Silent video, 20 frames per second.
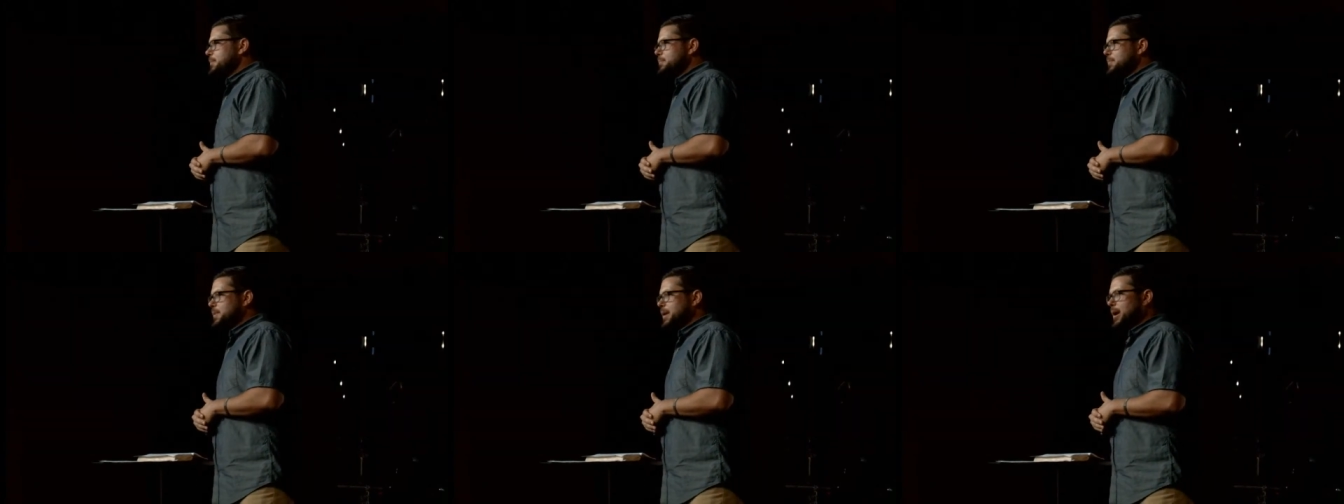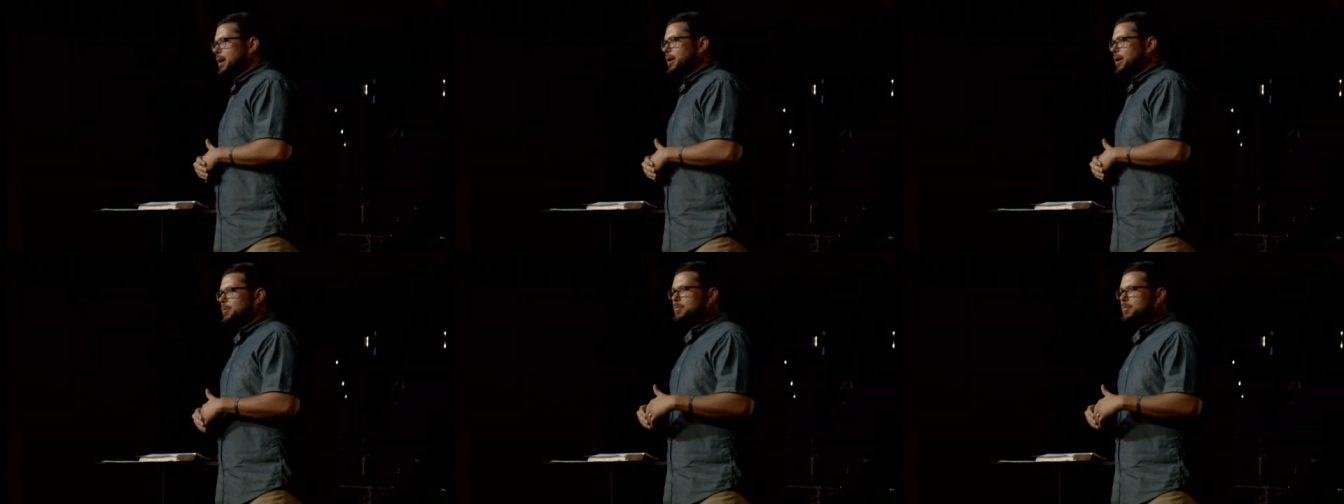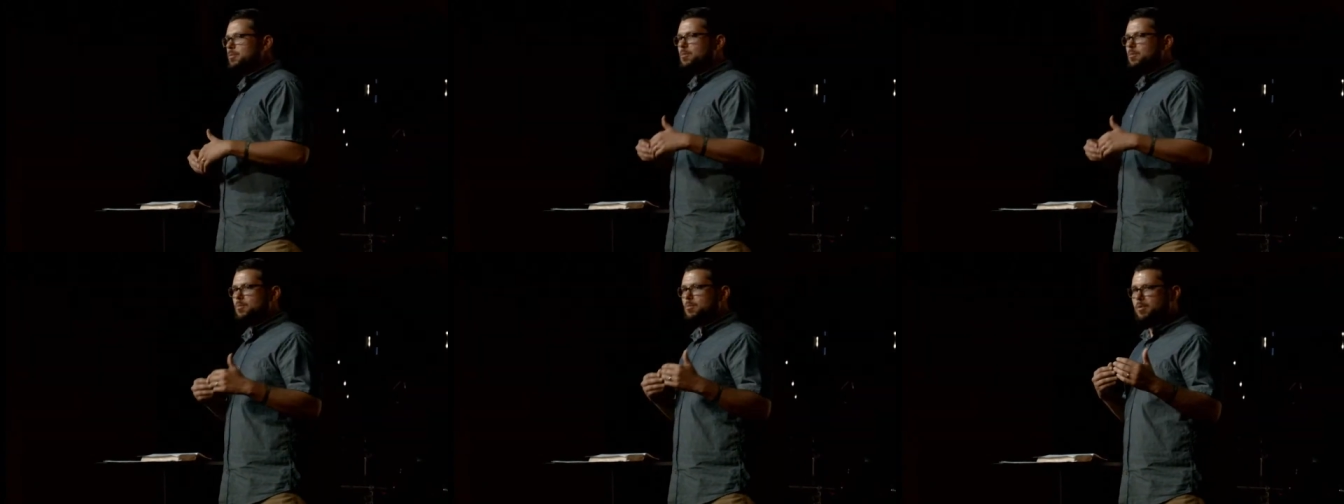You know,
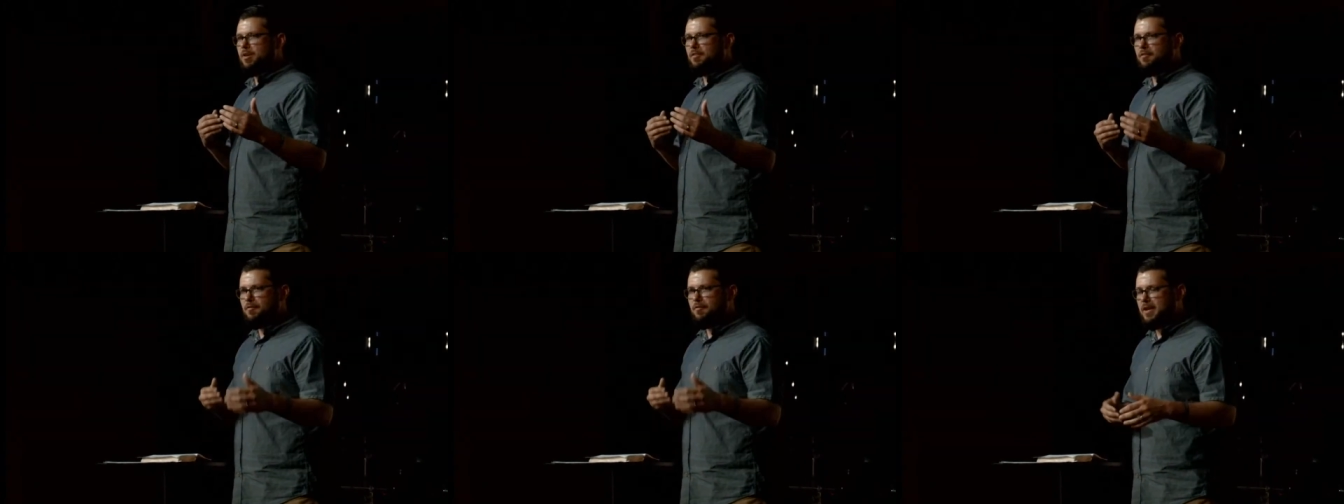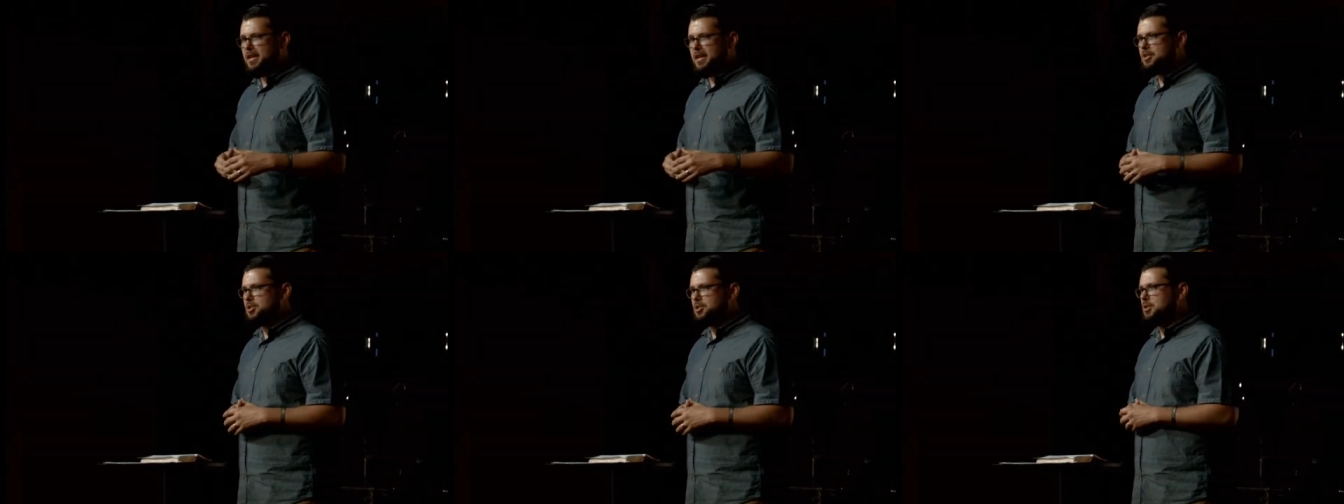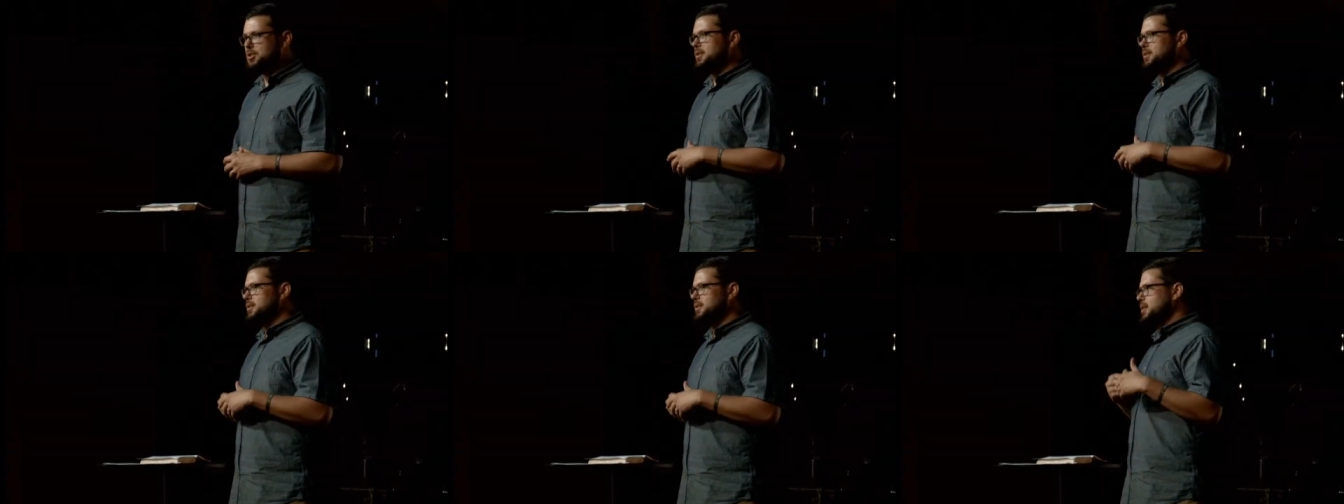we
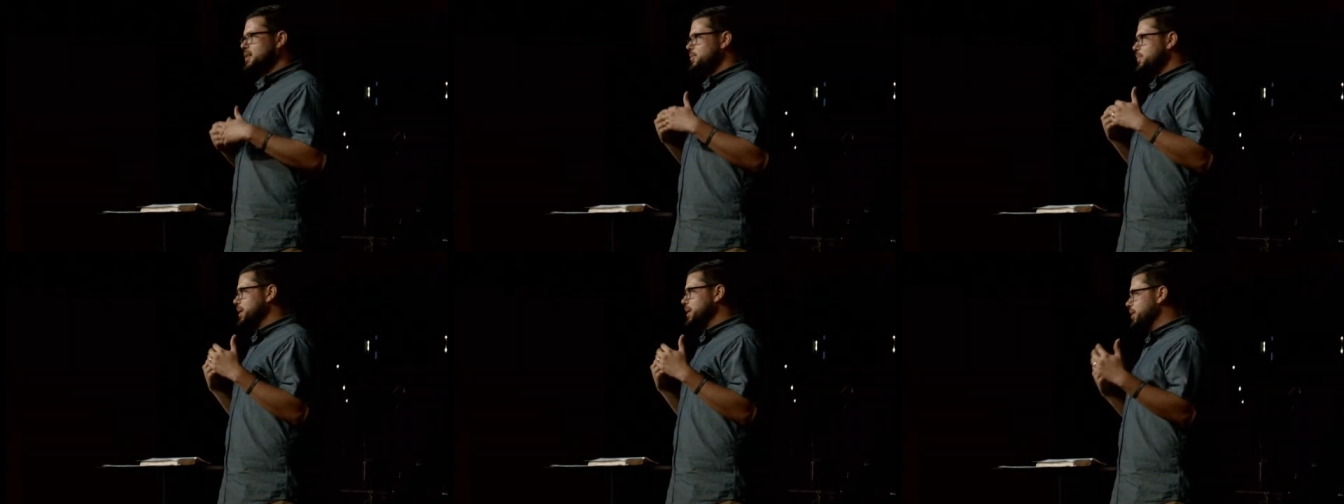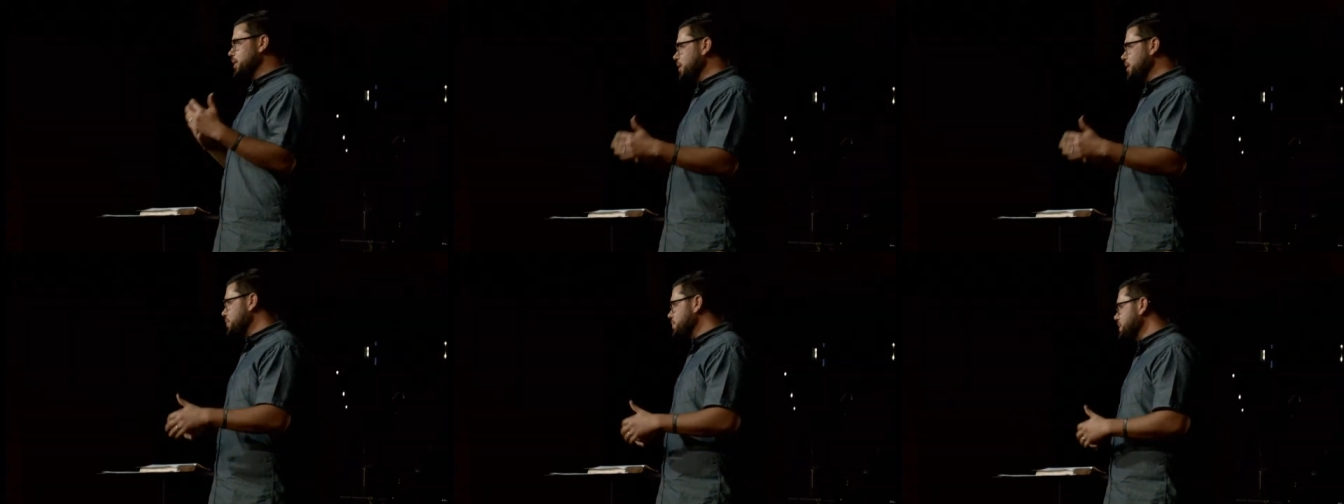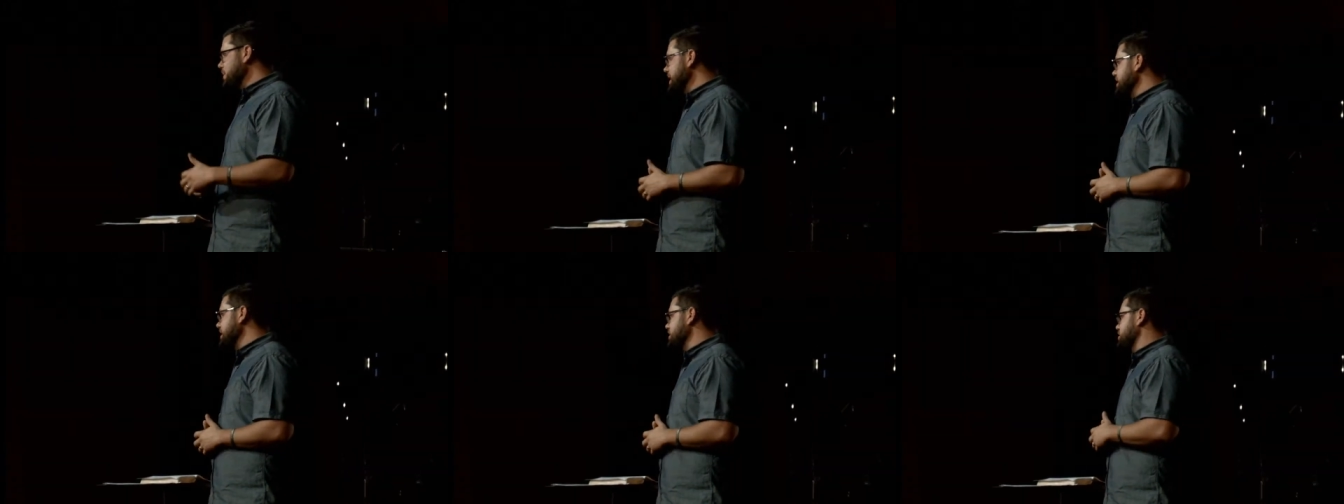fish, we go to the
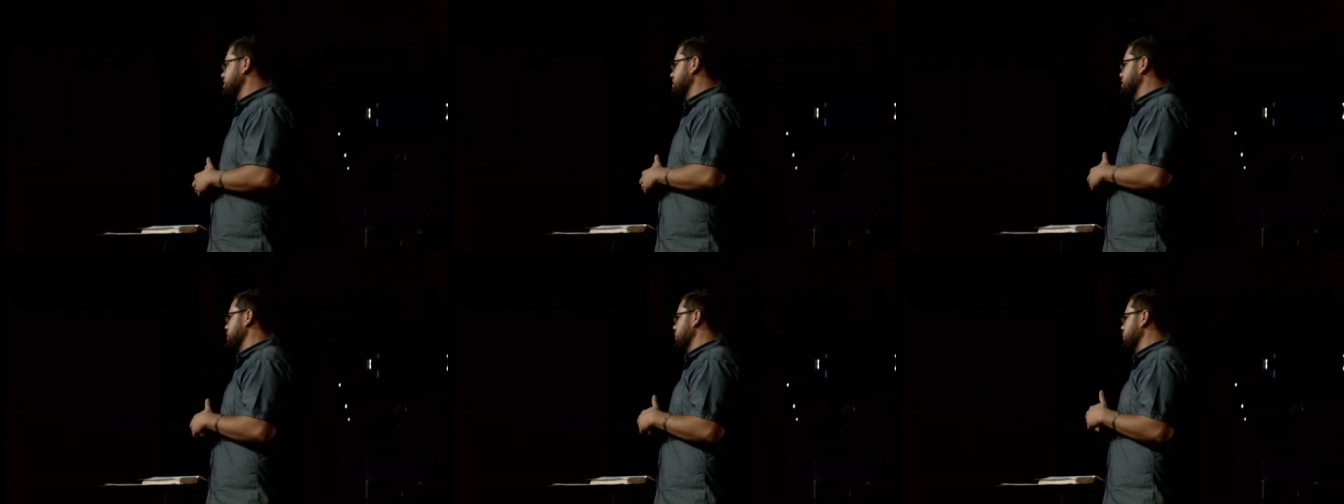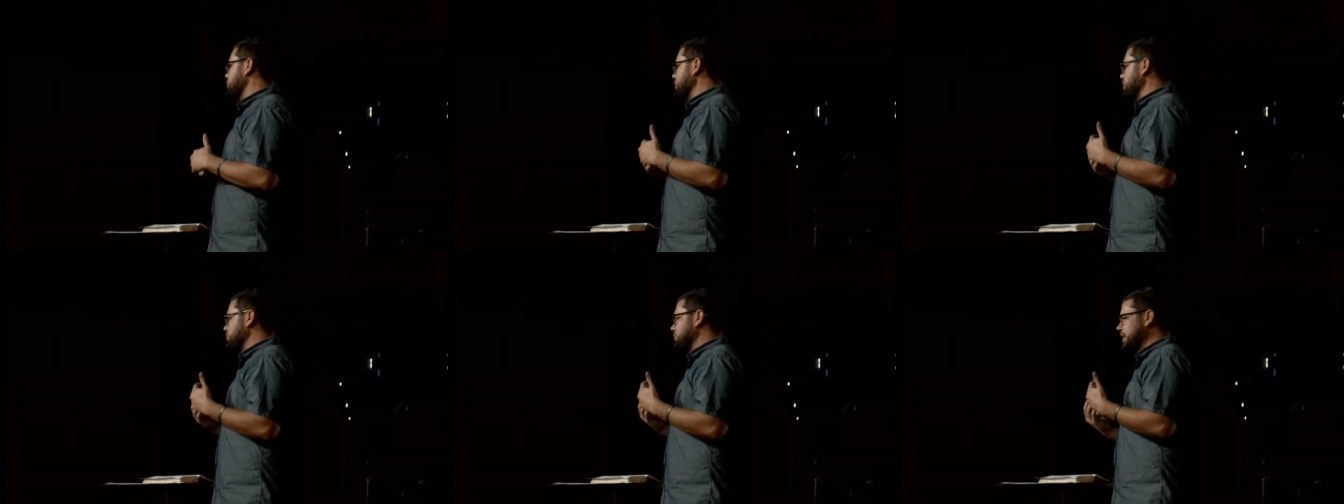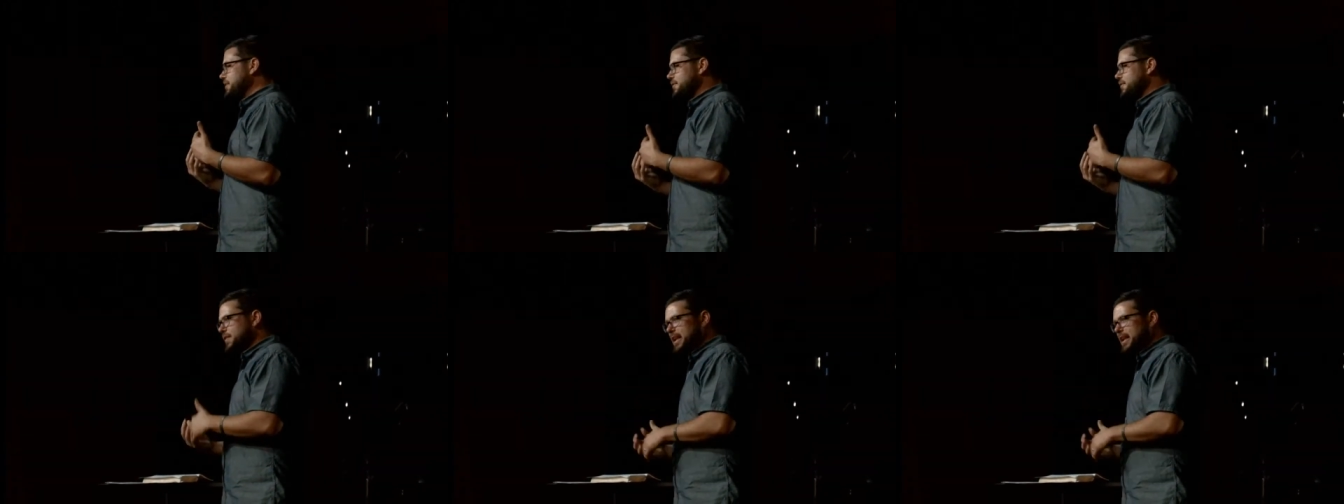beach, we
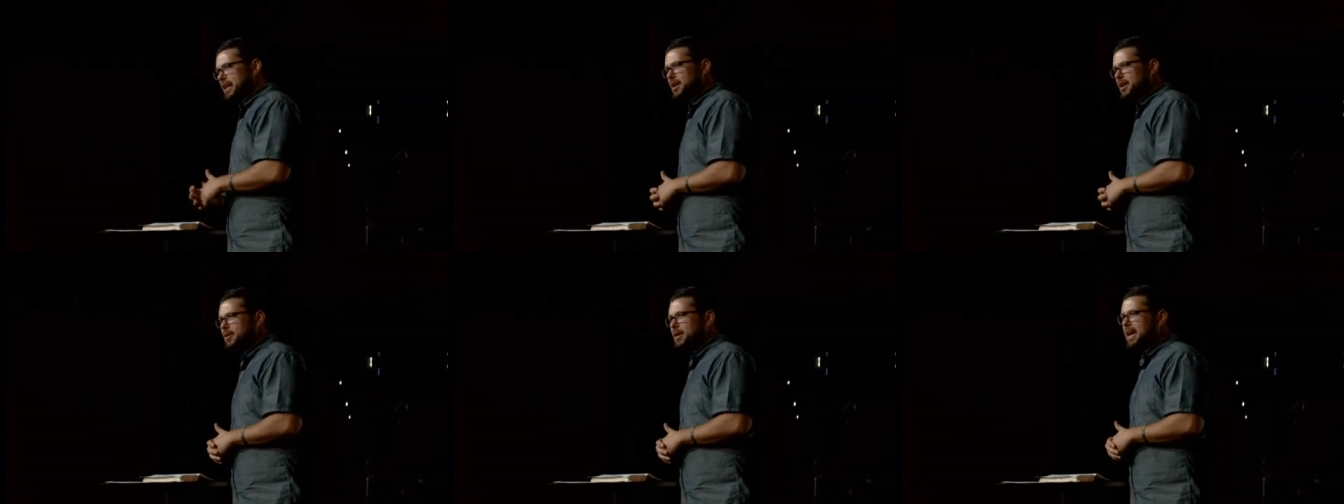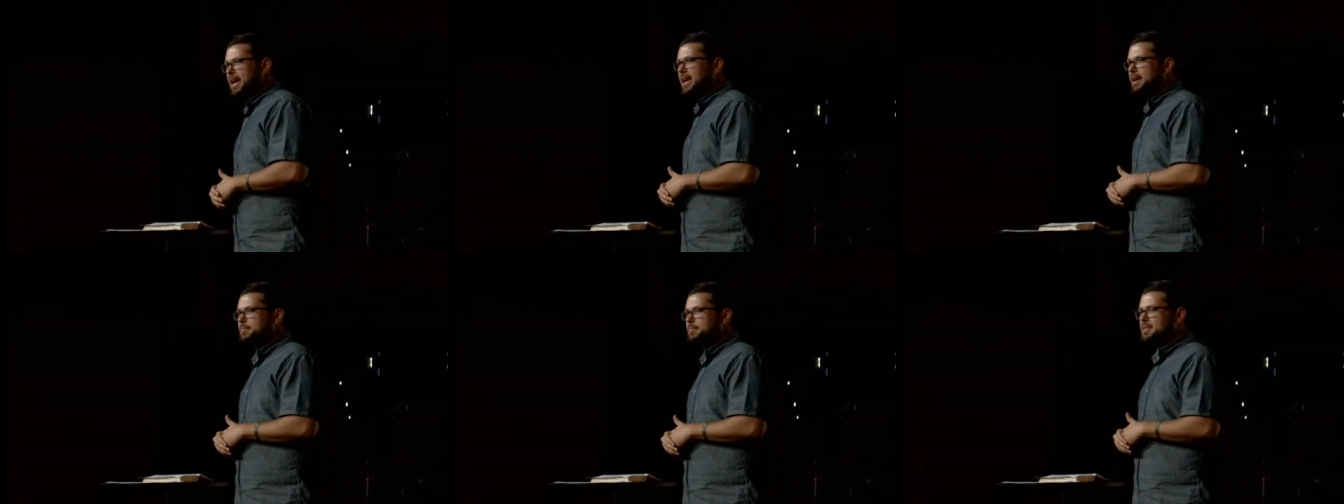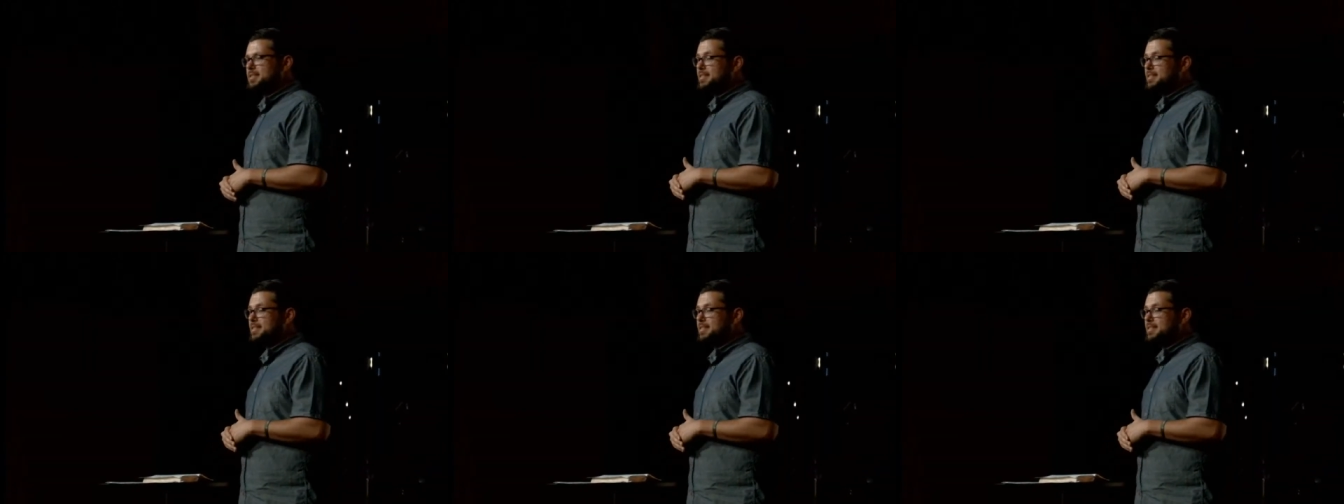play video games.